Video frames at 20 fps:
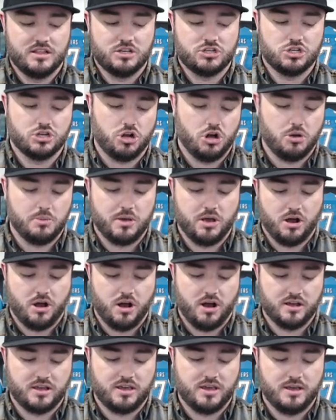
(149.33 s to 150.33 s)
should all be
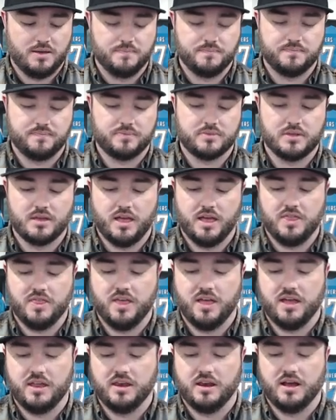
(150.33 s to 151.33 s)
hockey. And
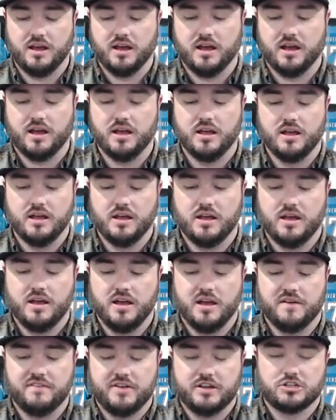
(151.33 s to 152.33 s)
then
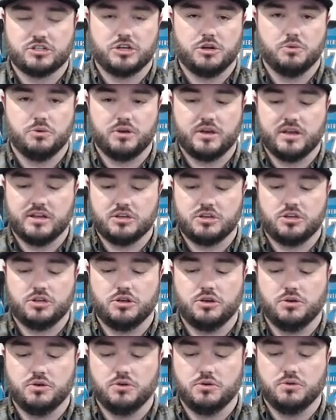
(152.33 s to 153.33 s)
eventually we'll get
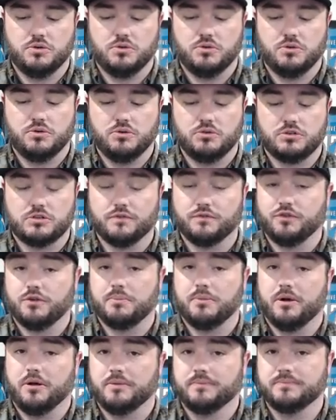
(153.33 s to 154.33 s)
to some
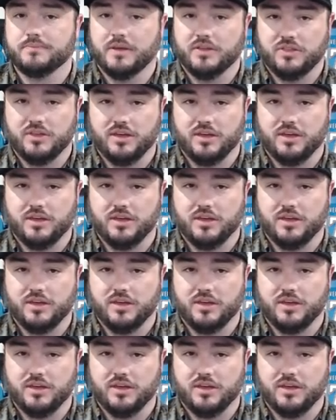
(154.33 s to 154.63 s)
football at the